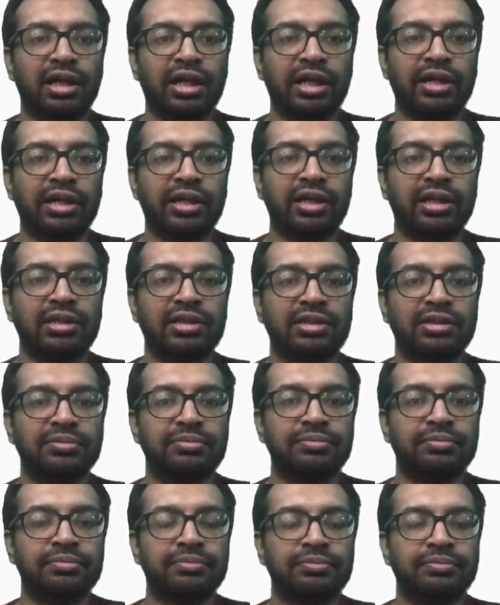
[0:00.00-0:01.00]
address,
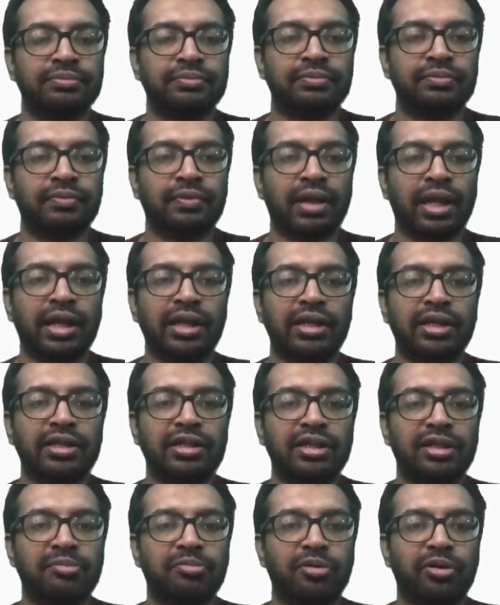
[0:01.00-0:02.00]
an
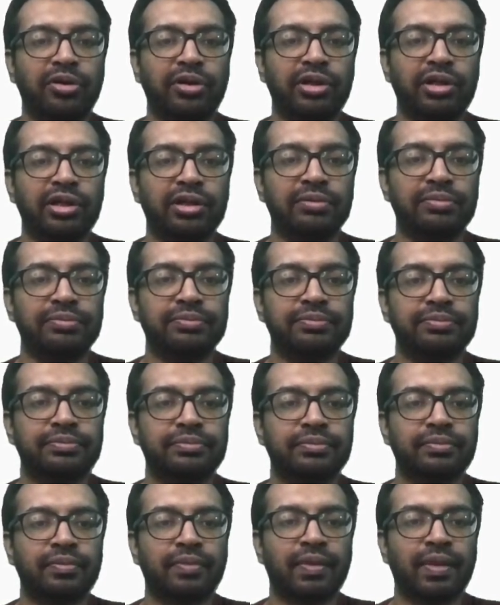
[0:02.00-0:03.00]
integer pointer,
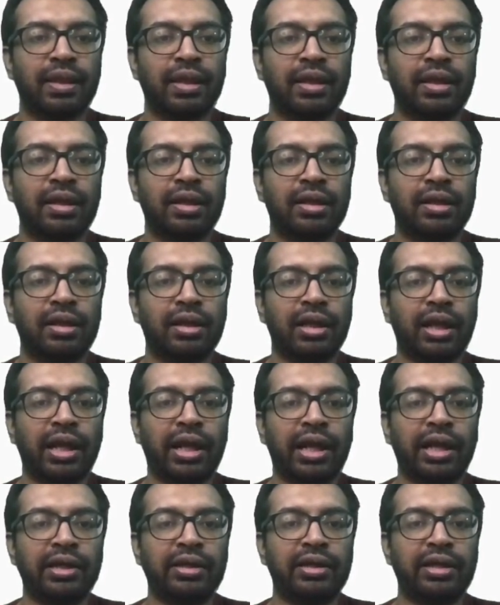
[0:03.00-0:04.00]

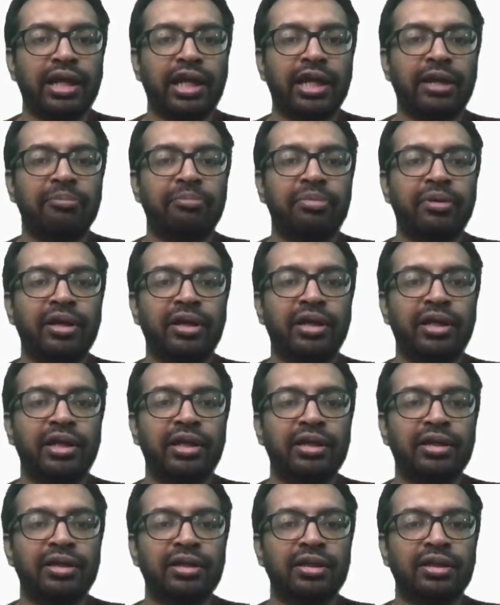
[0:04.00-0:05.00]
and I am
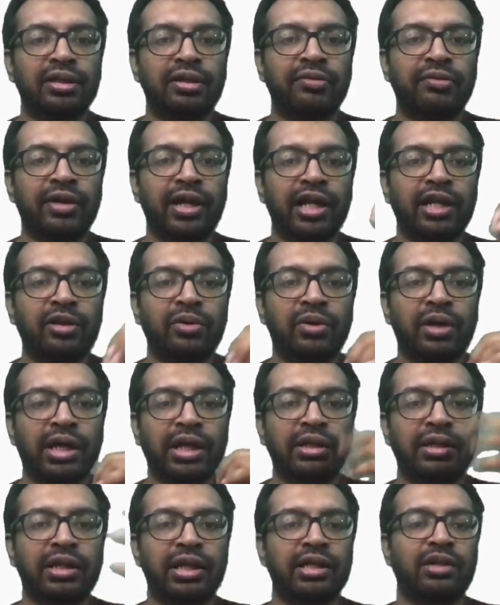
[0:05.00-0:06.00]
printing the value
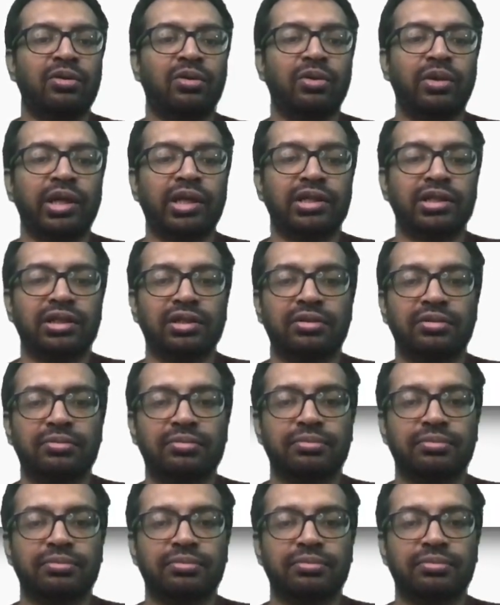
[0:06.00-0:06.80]
at that location.